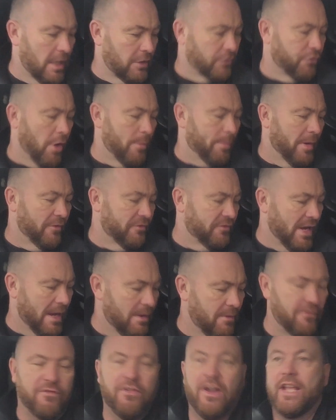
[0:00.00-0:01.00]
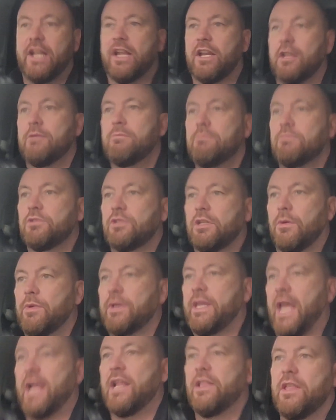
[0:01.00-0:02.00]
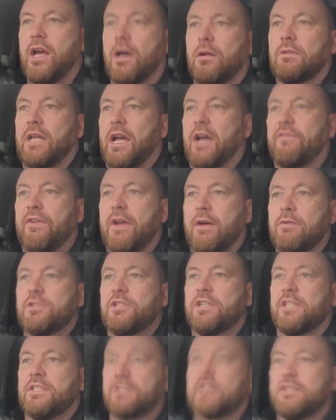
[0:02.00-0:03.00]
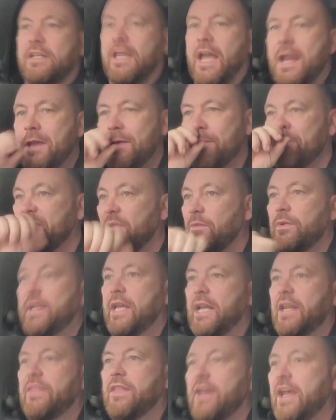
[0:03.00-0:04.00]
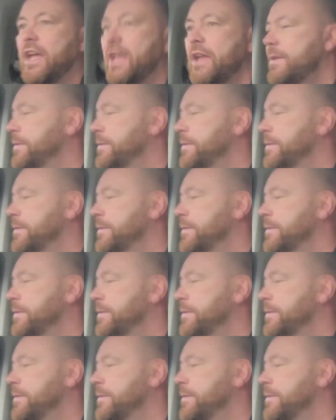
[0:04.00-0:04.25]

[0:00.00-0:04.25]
drop off now in Fakenham, so we're getting the old half-hour jitters again, but we're nearly there.